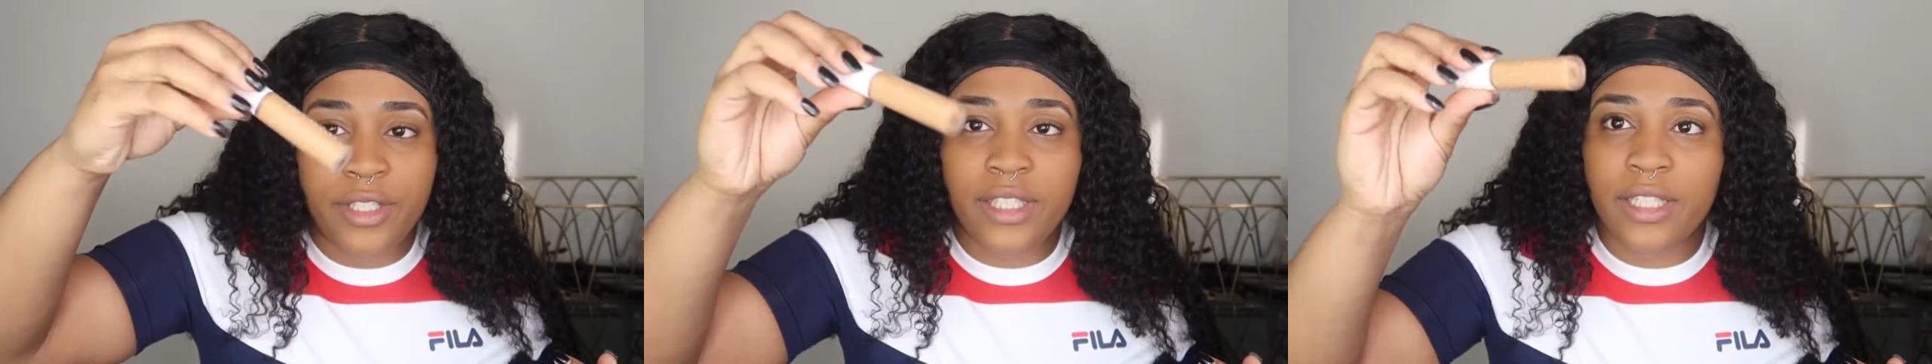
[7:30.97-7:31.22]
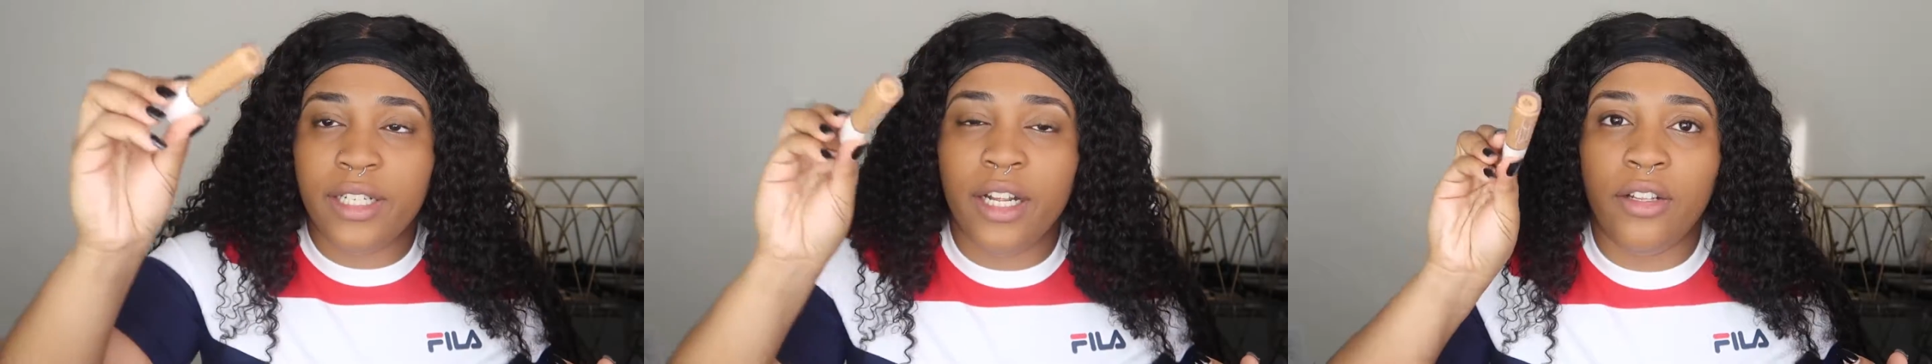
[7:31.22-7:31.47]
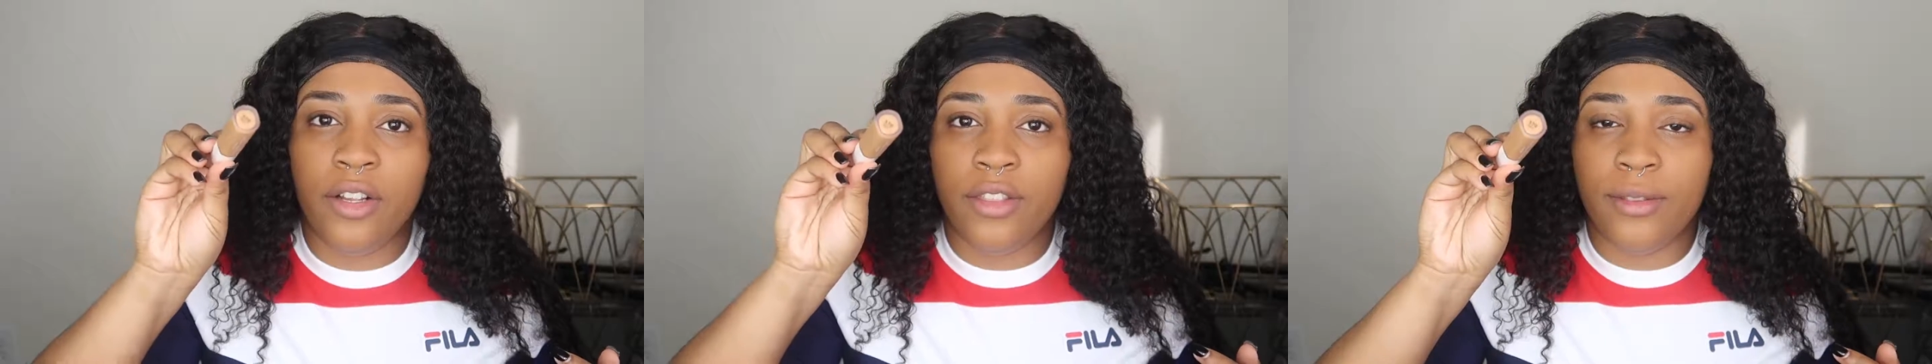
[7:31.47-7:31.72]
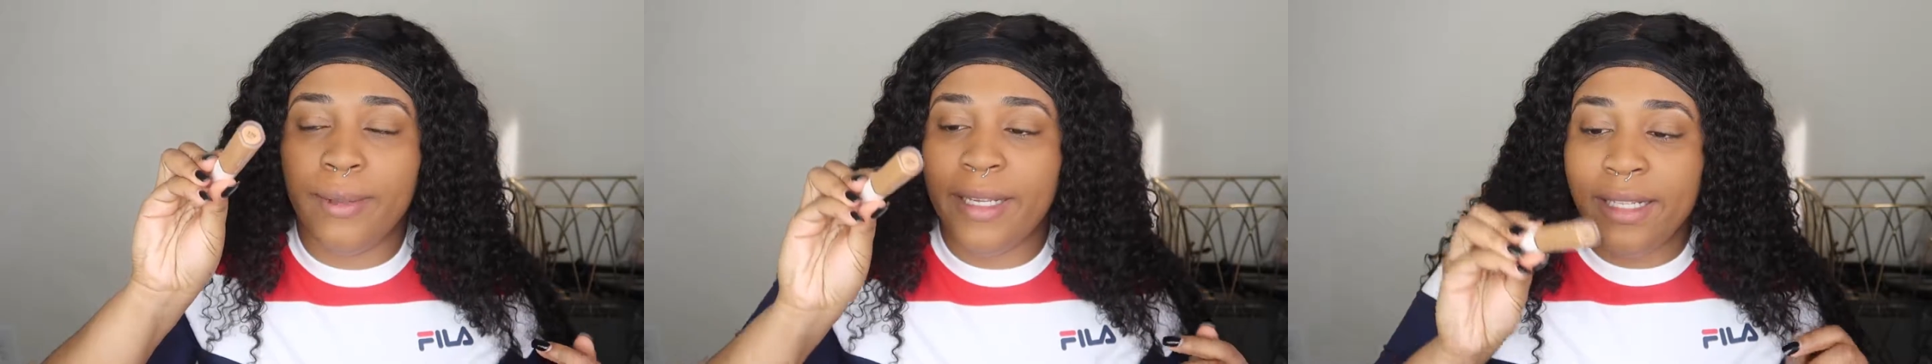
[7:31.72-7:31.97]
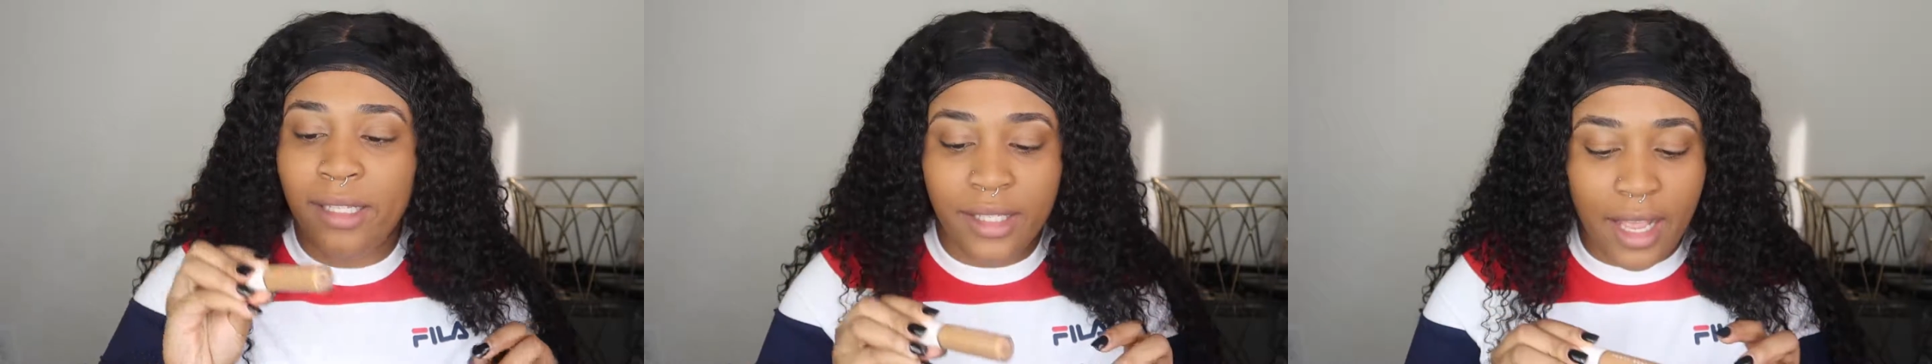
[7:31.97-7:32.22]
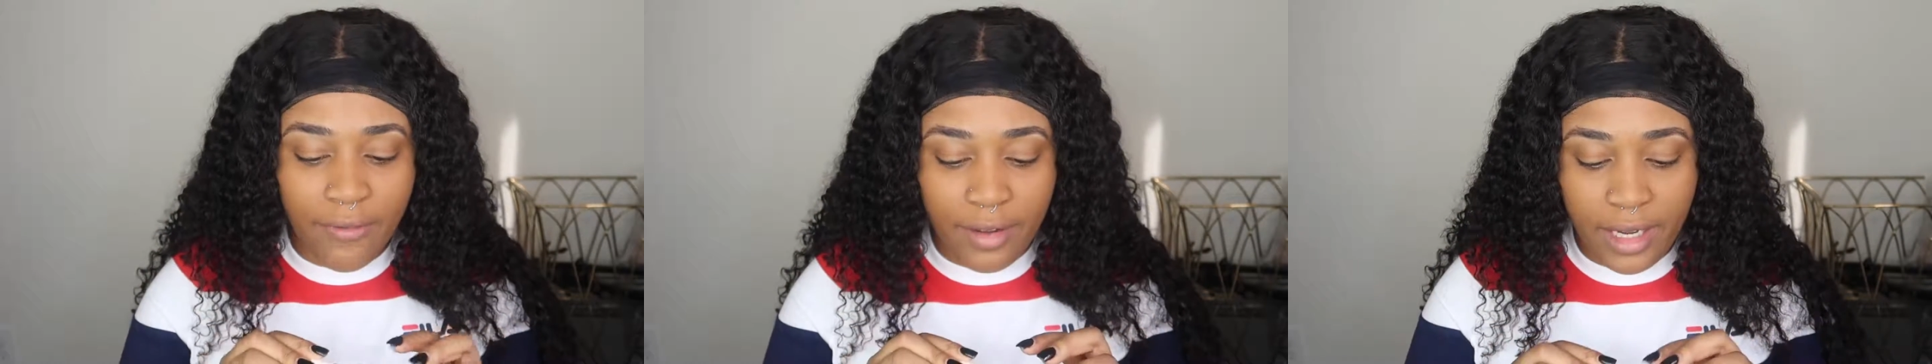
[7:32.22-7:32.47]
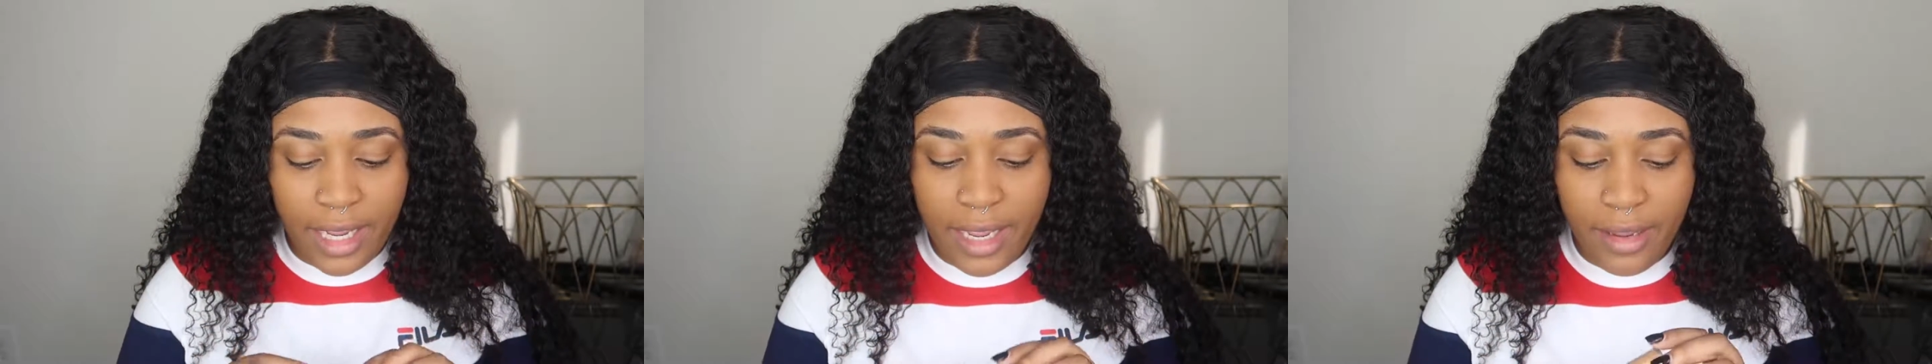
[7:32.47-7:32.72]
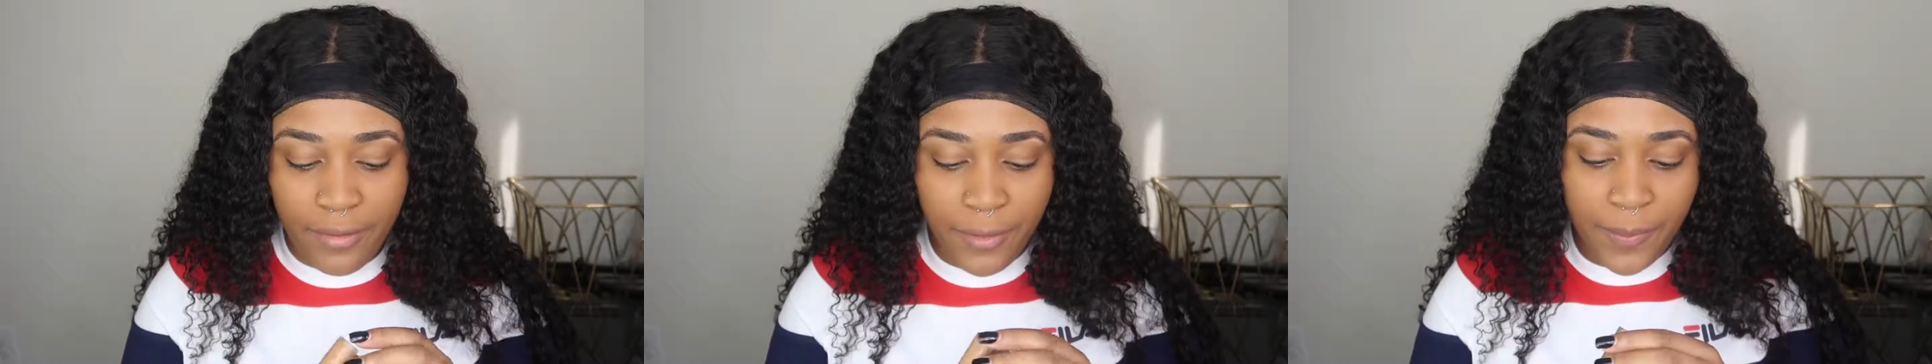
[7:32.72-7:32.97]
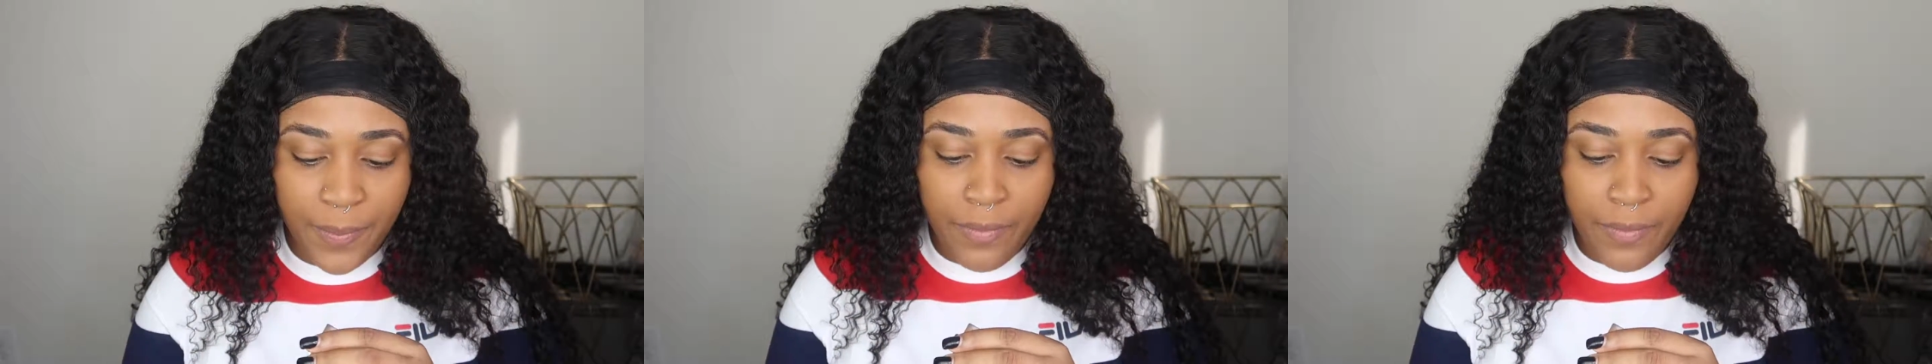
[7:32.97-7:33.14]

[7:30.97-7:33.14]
This is in the color 370.